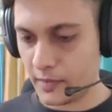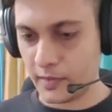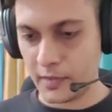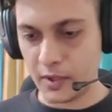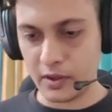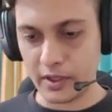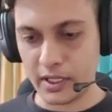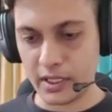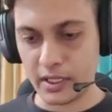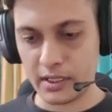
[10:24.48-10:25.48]
Okay,
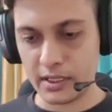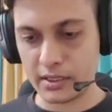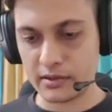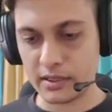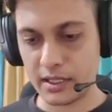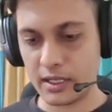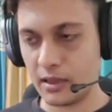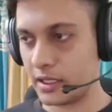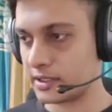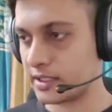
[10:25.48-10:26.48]
this let's
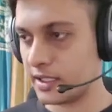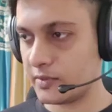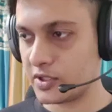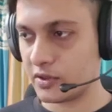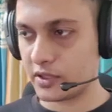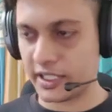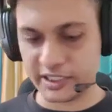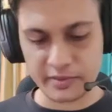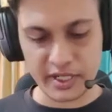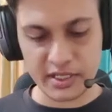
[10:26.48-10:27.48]
come to the
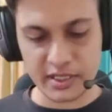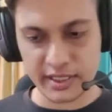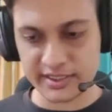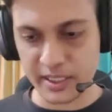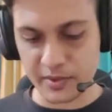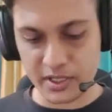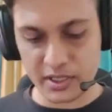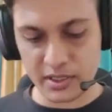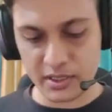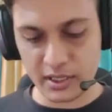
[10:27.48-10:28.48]
exception.
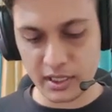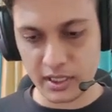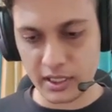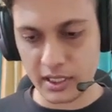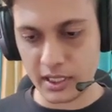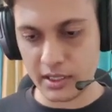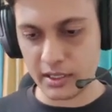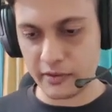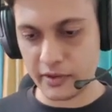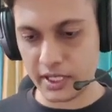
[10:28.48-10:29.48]
Then again
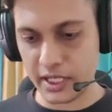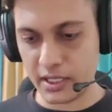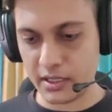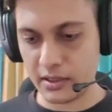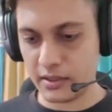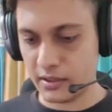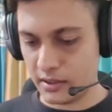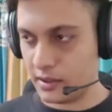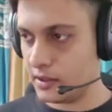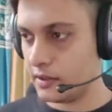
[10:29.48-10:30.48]
await
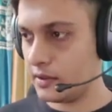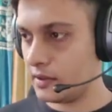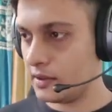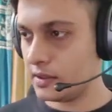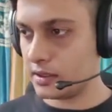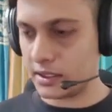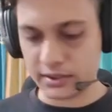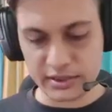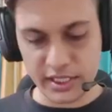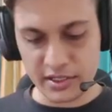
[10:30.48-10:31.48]
this
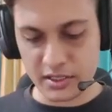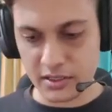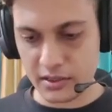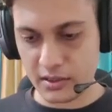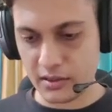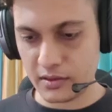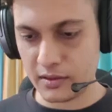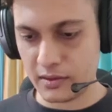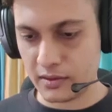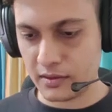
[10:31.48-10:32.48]
session
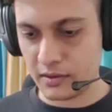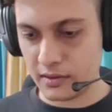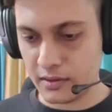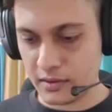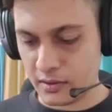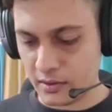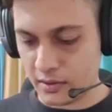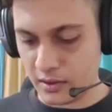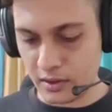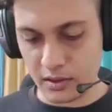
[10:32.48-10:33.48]

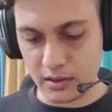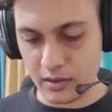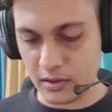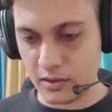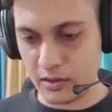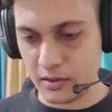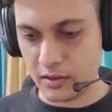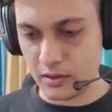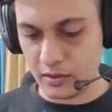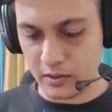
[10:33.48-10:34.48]
dot
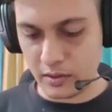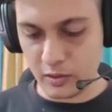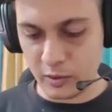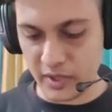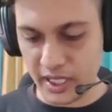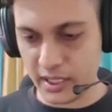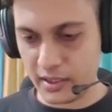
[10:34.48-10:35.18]
rollback.